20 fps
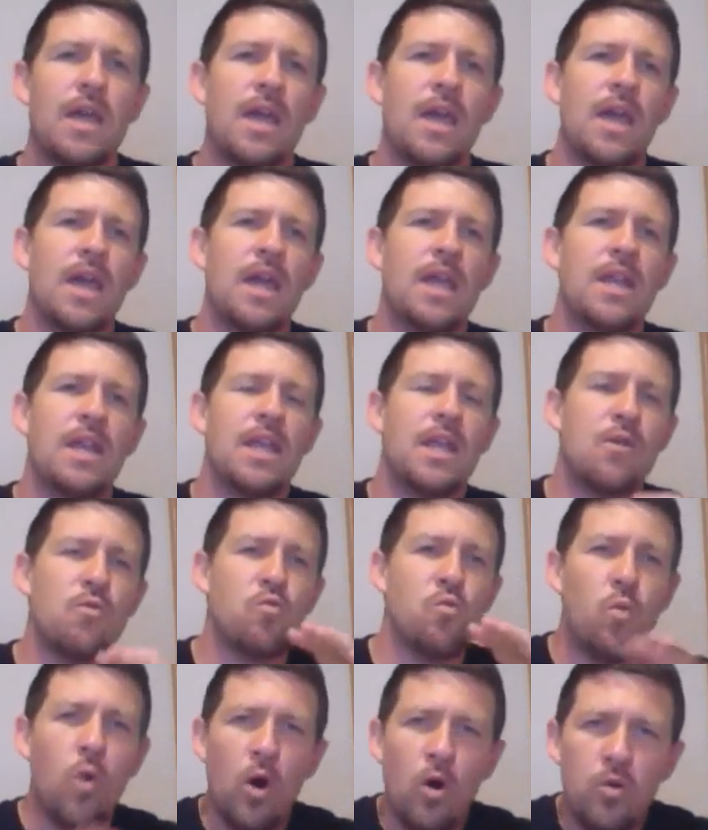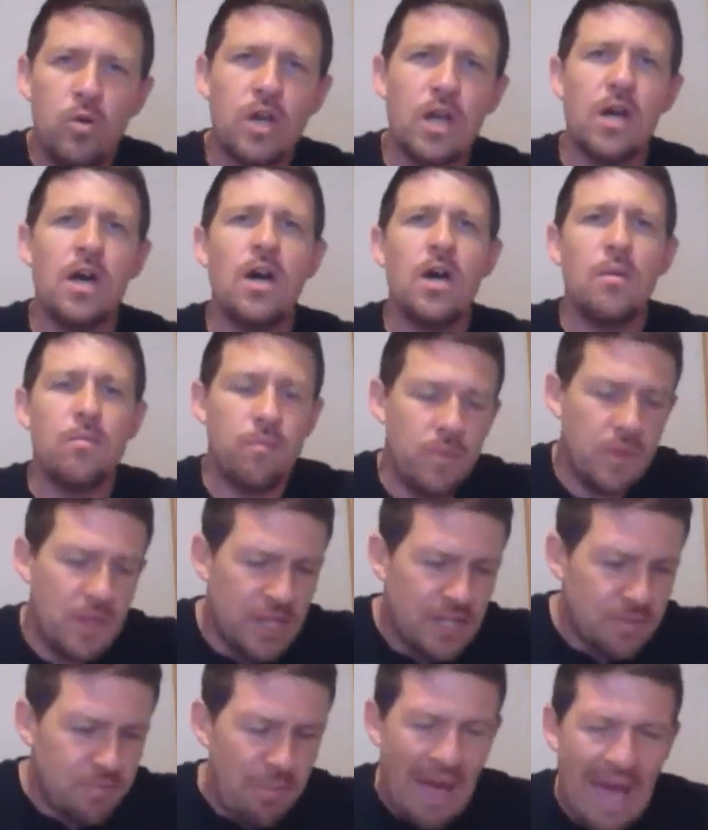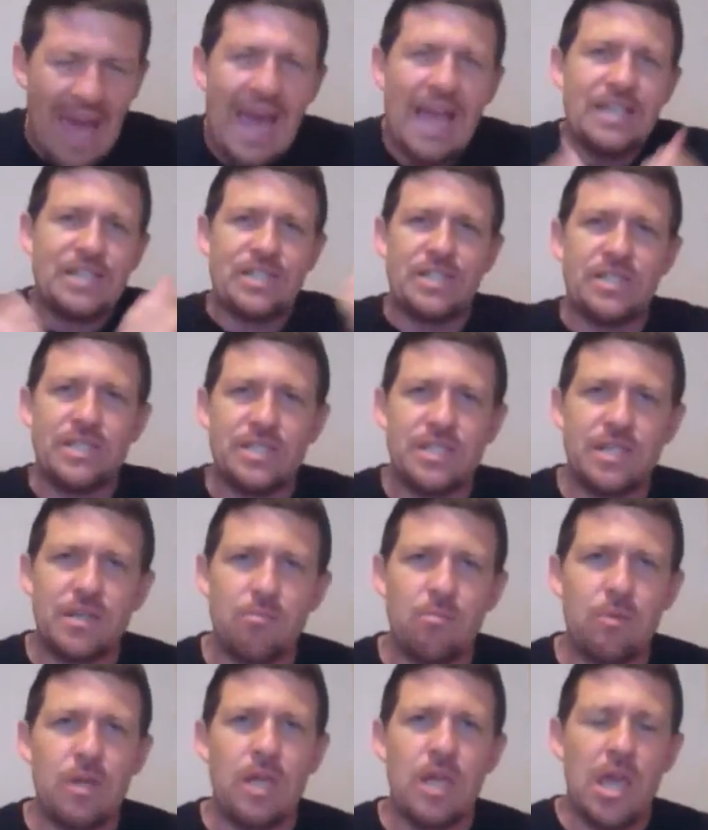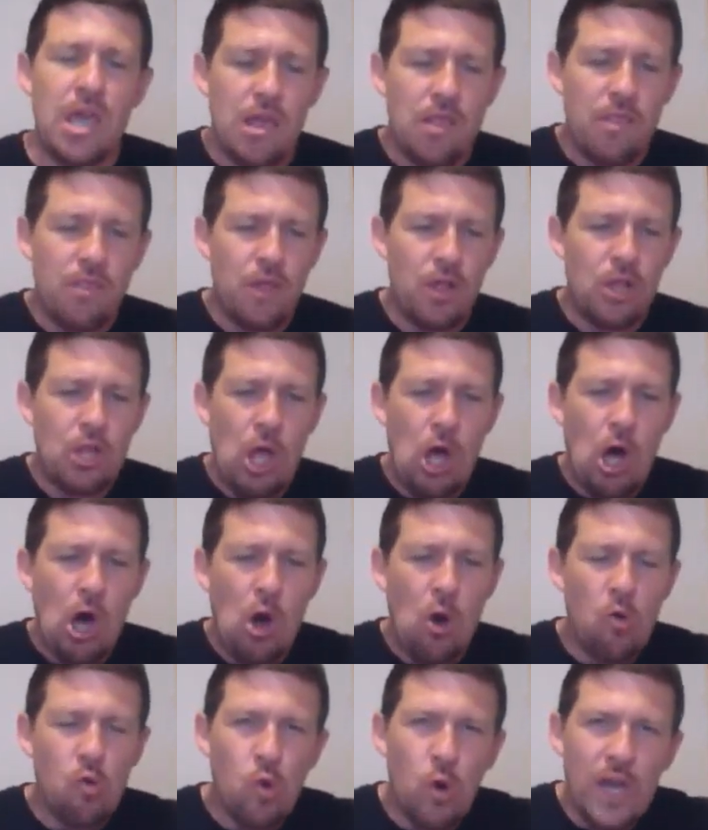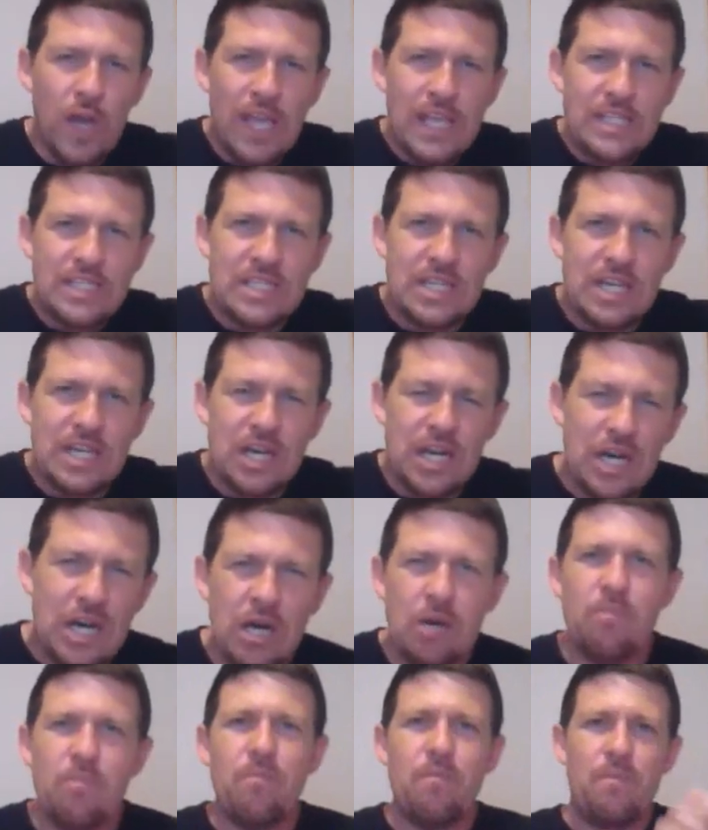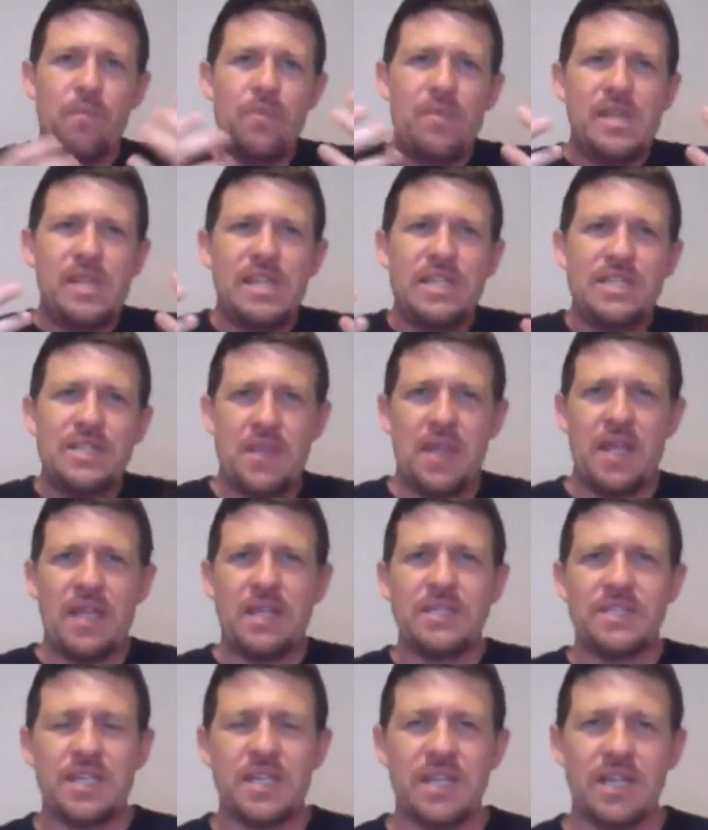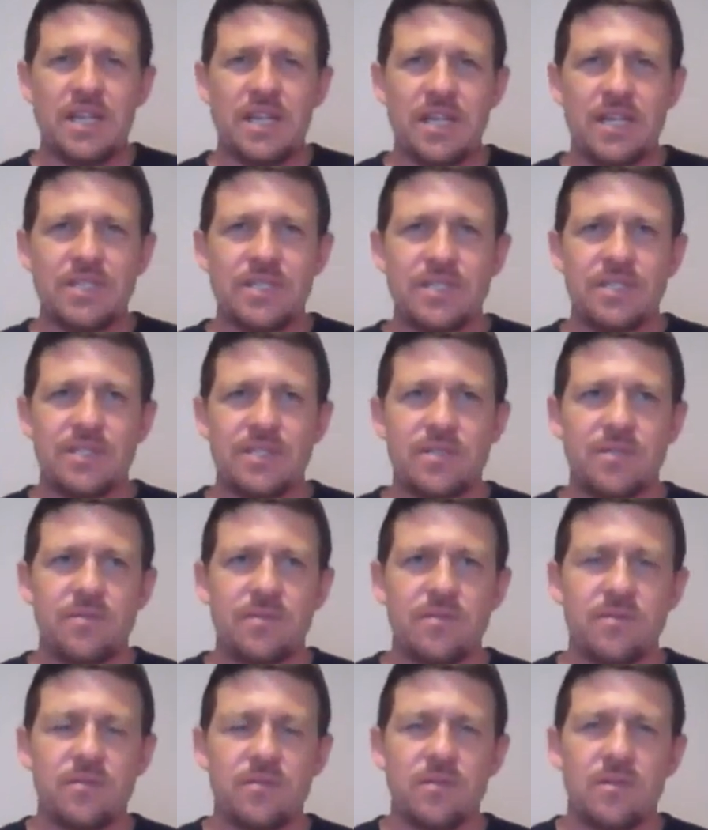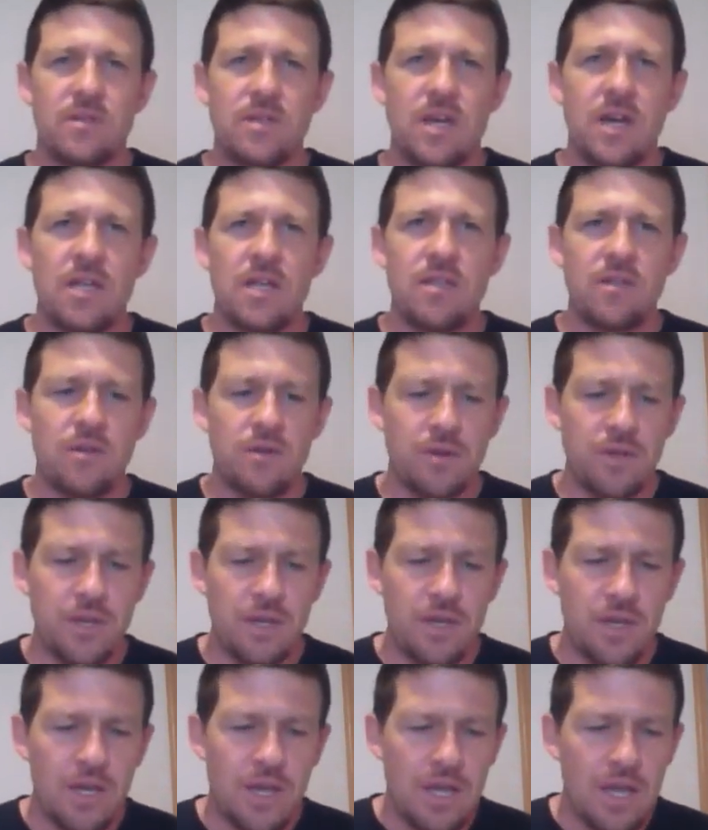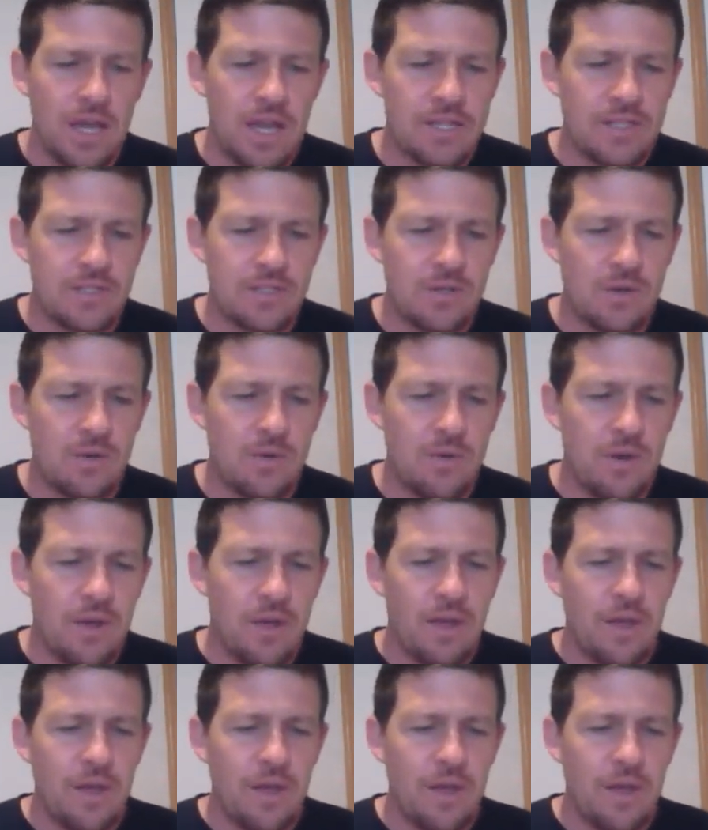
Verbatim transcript: and it woke up these passions in me. The law wakes up these things in us. Hallelujah. And so